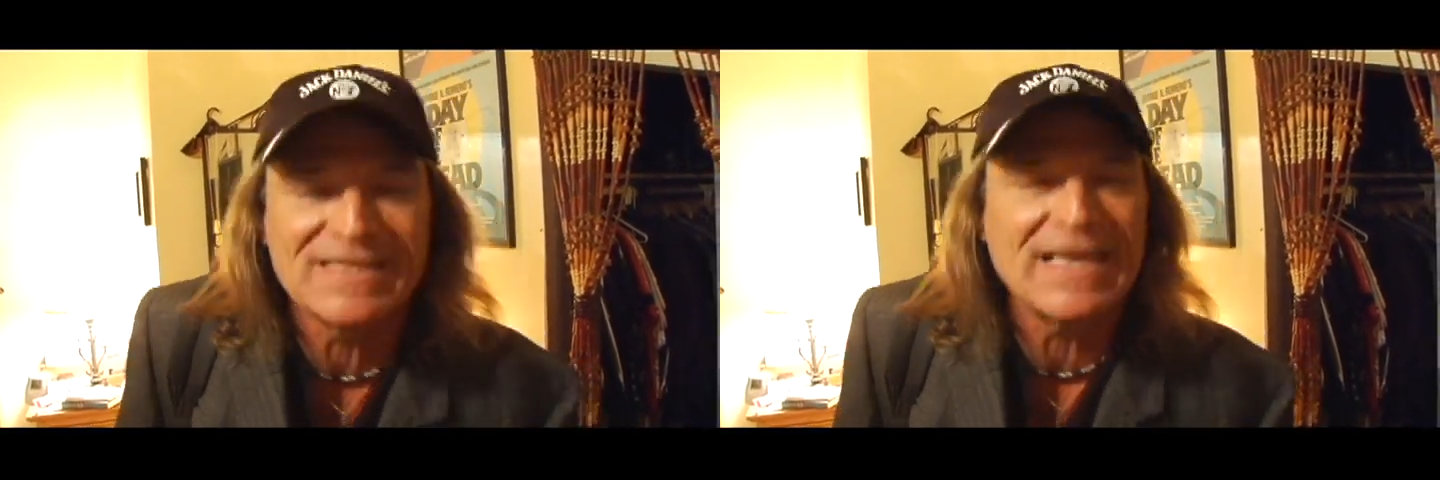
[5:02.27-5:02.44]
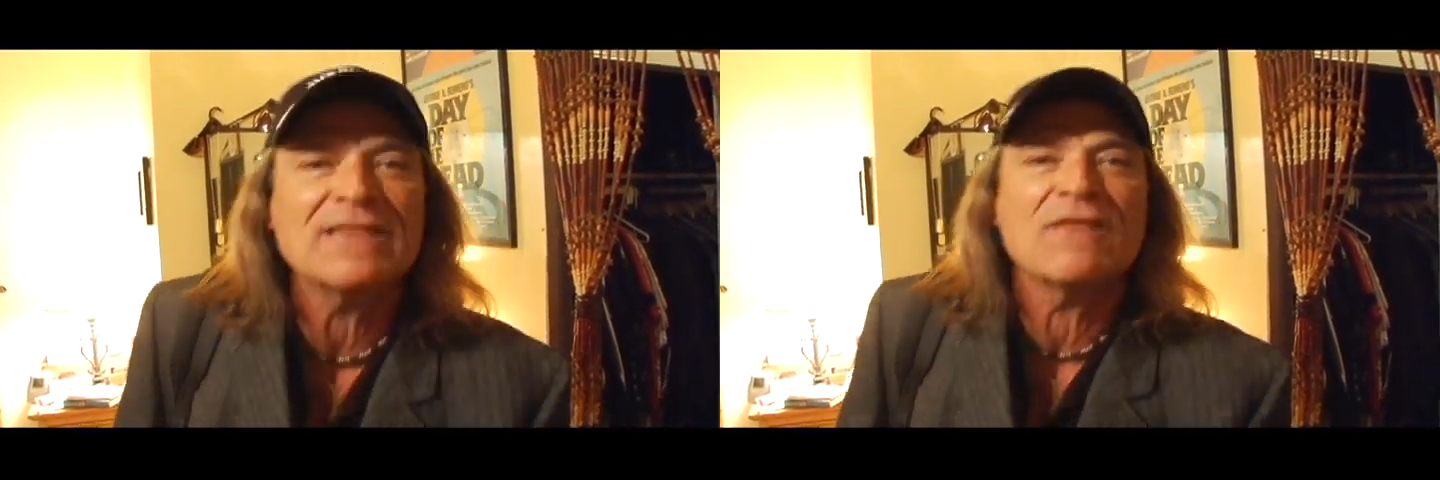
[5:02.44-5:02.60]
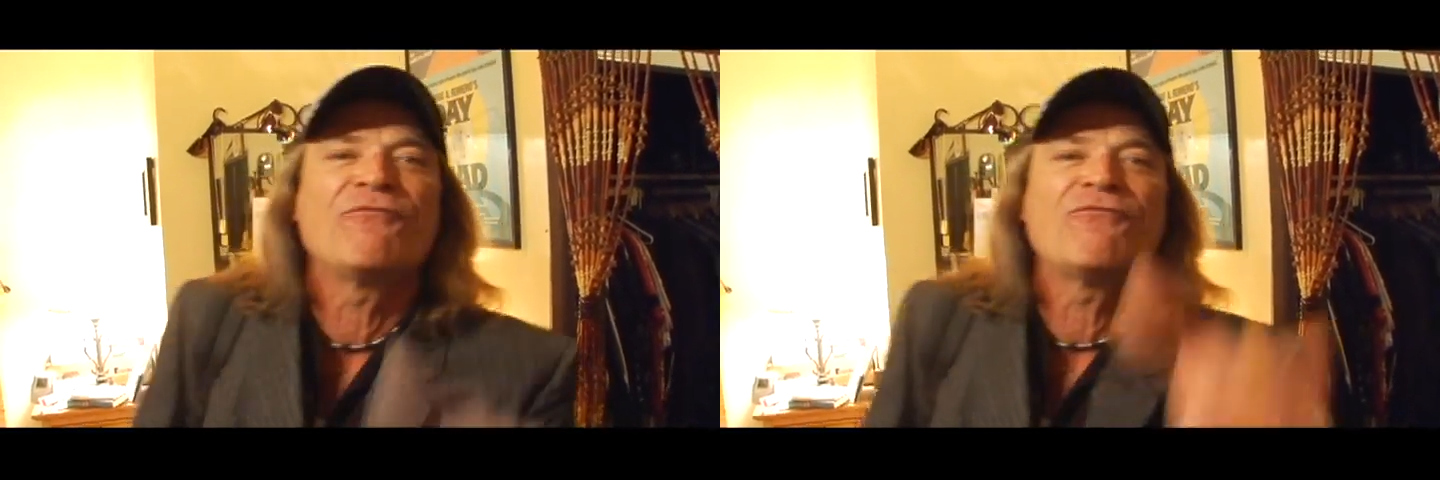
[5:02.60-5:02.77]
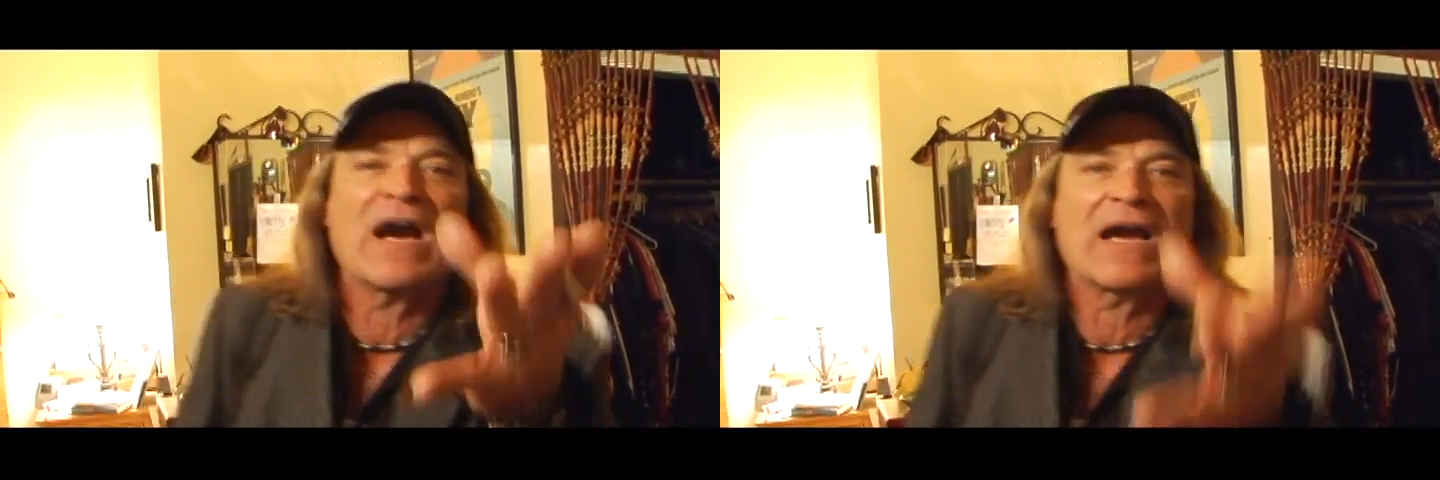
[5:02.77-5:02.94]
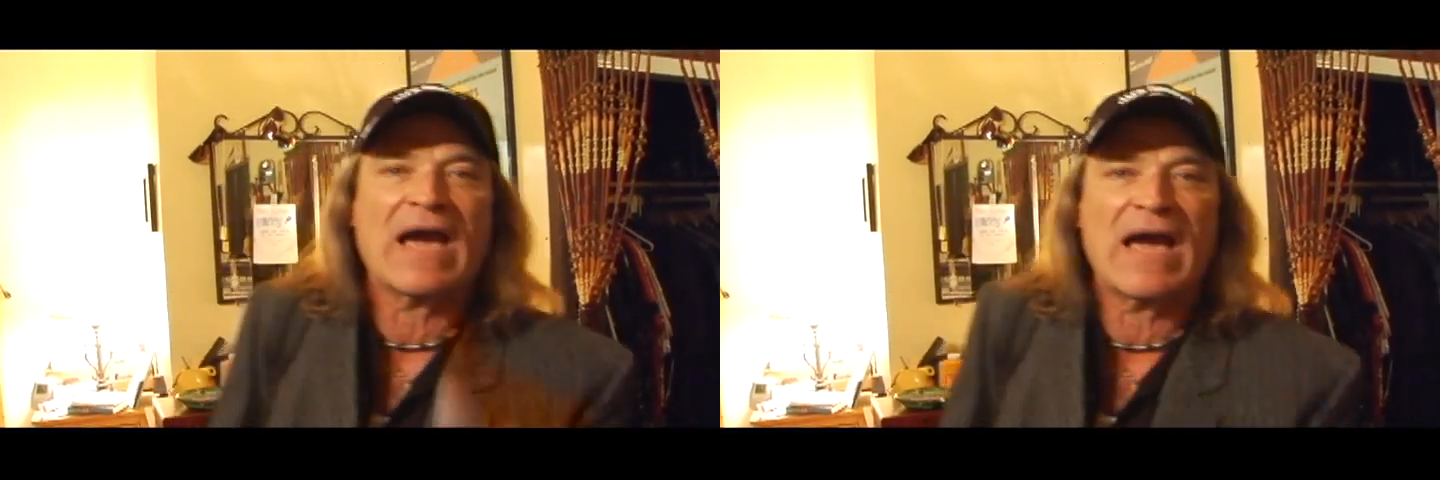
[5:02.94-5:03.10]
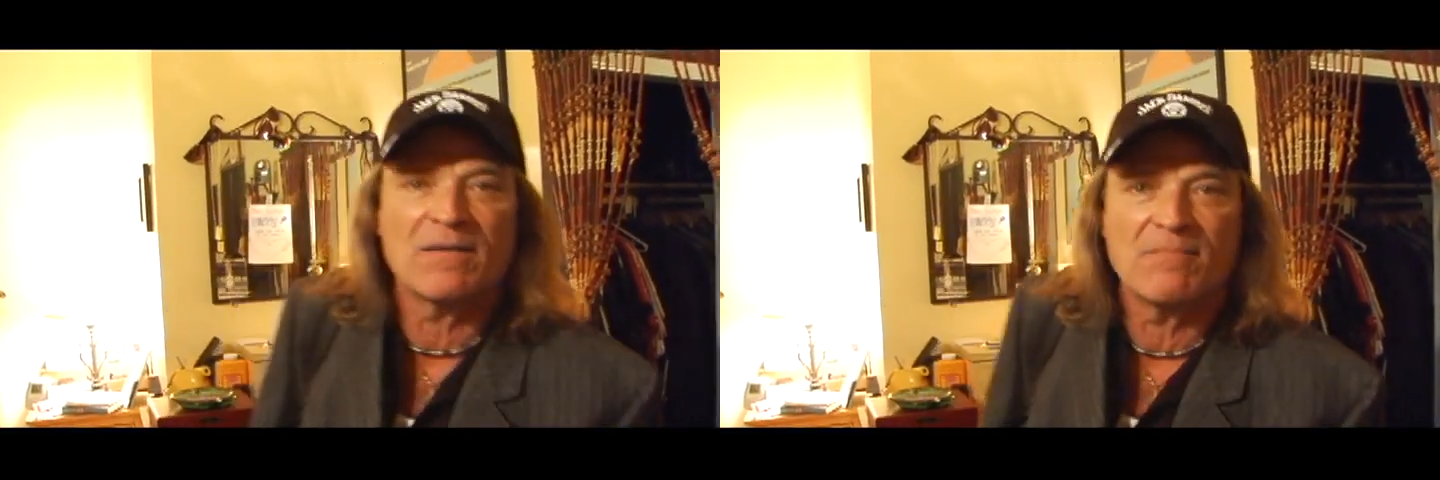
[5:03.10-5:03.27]
Get the fuck
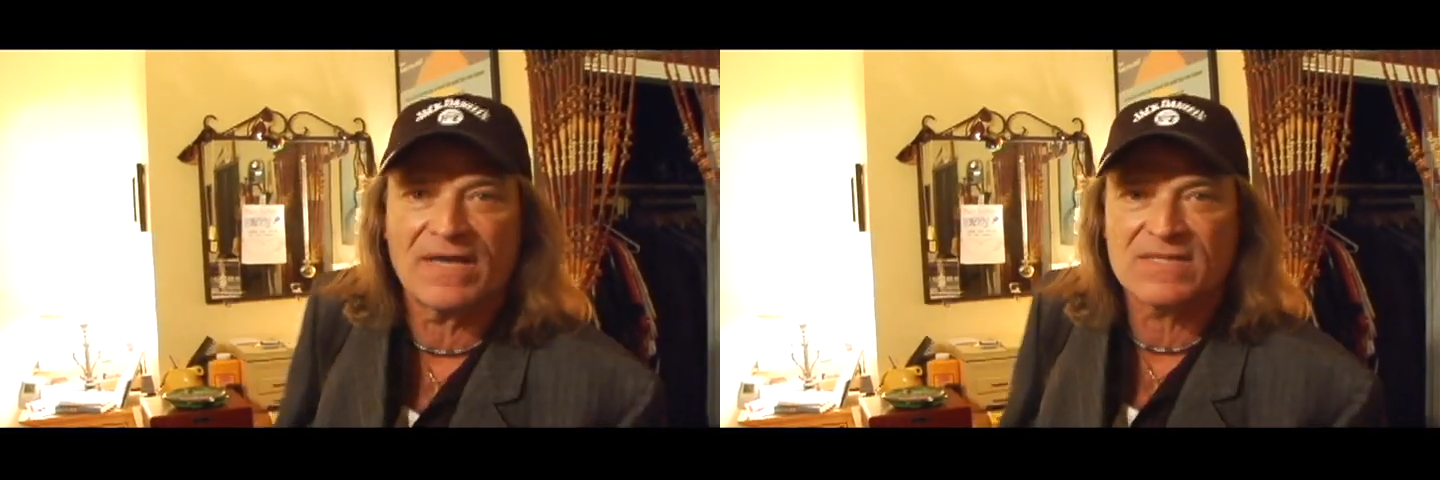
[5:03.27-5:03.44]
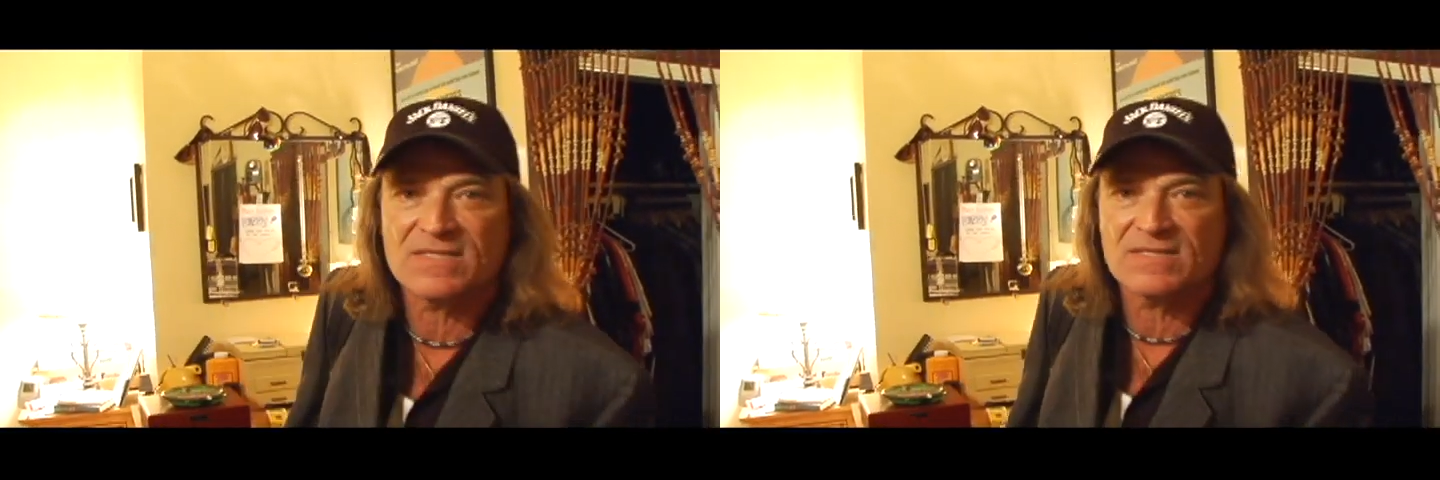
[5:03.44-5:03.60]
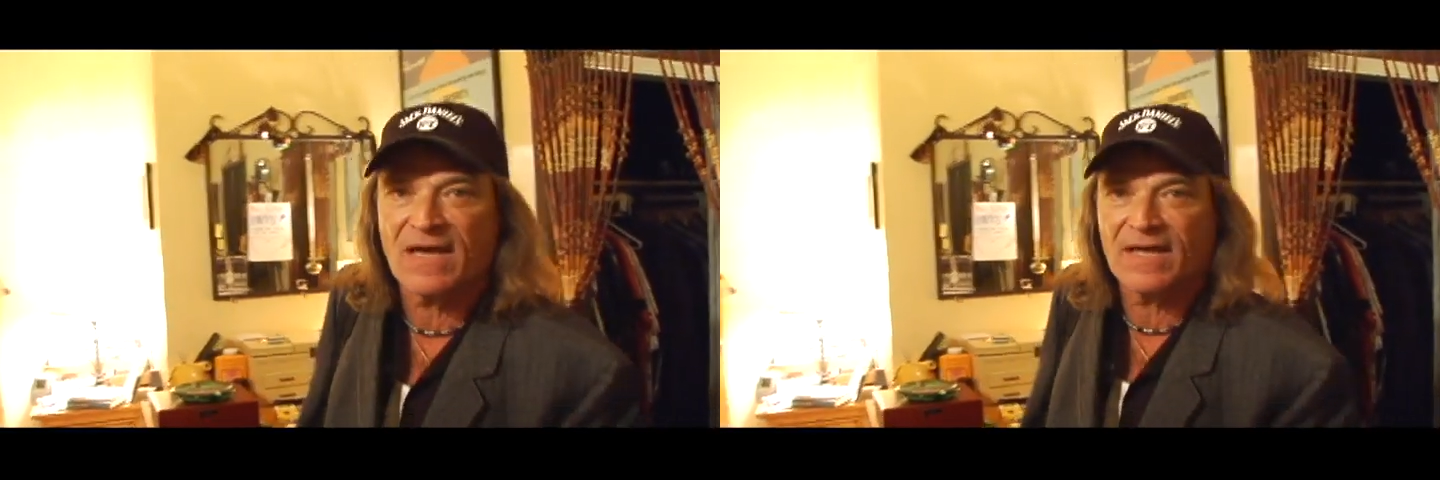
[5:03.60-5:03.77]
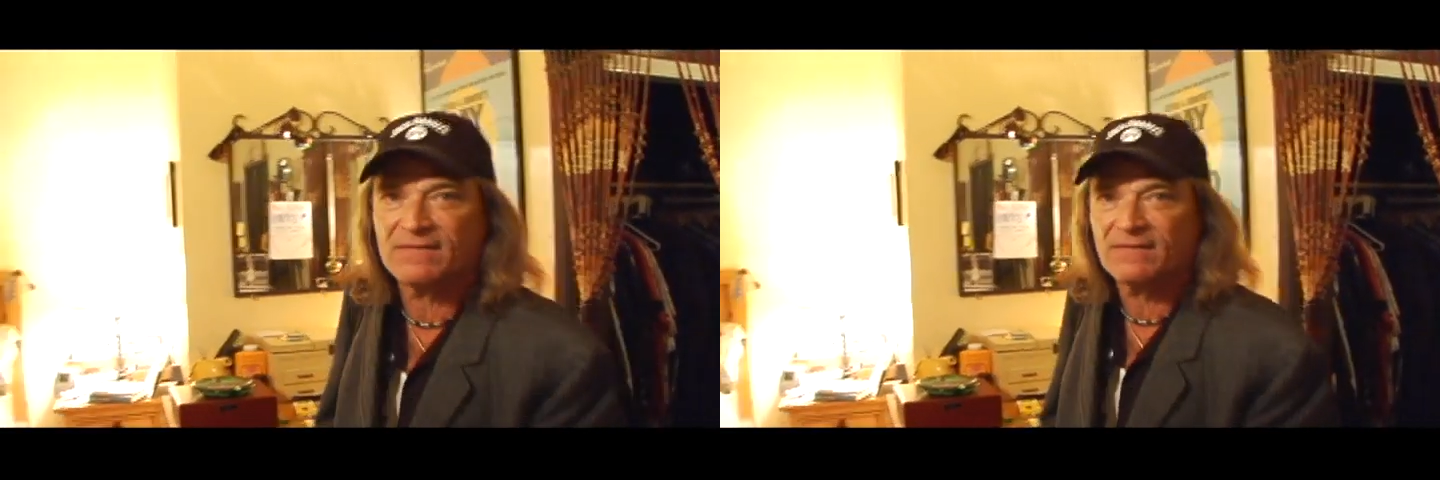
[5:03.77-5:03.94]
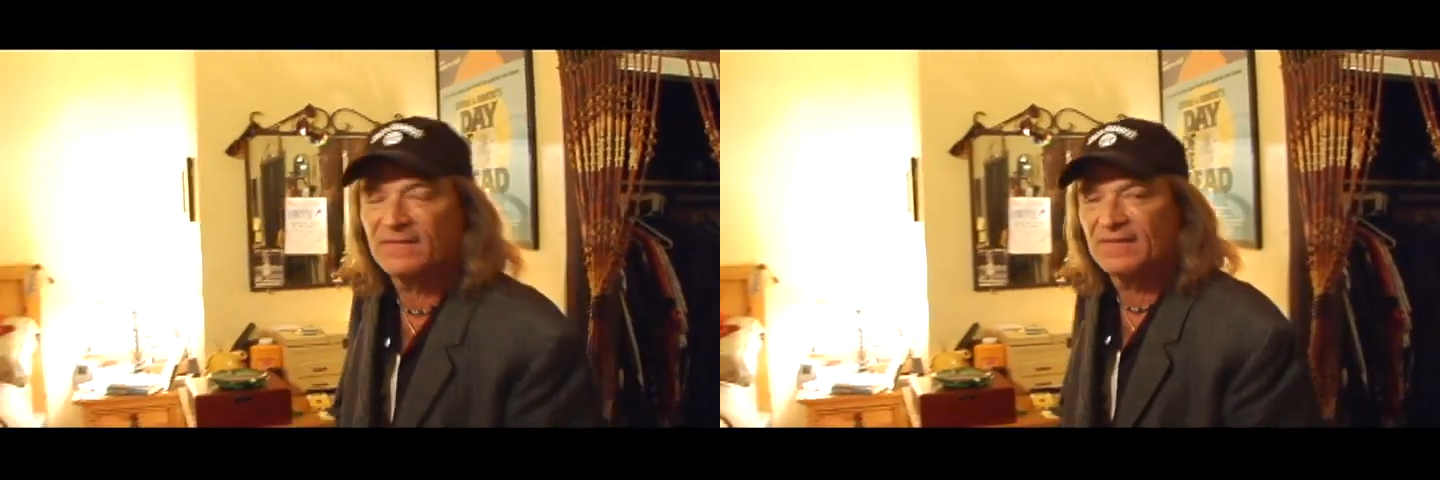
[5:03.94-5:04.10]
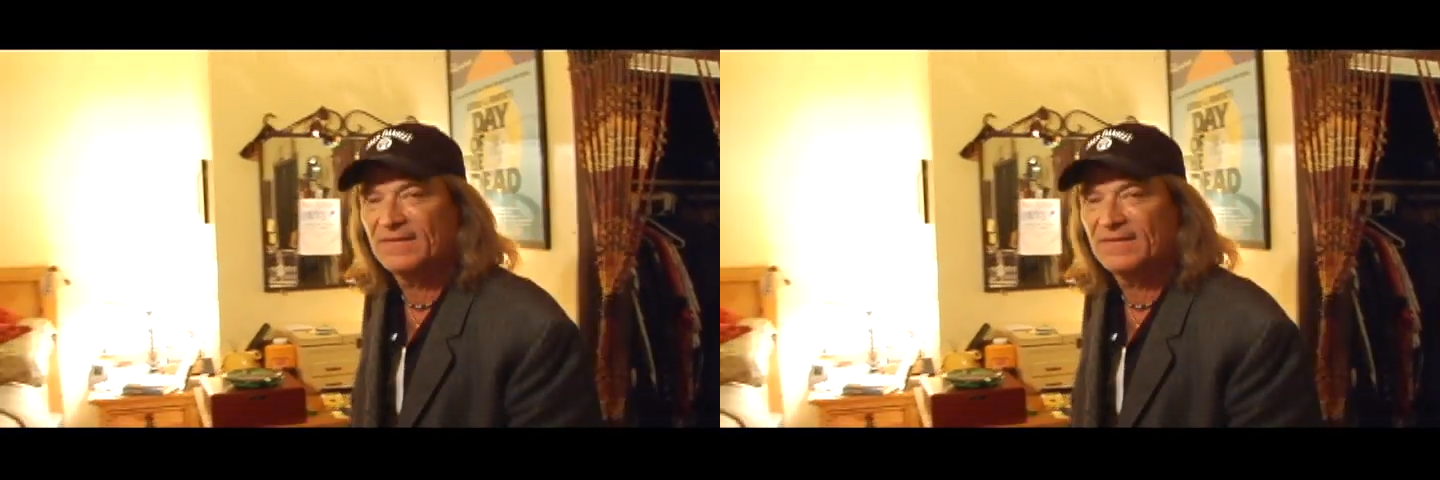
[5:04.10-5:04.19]
out of my sight.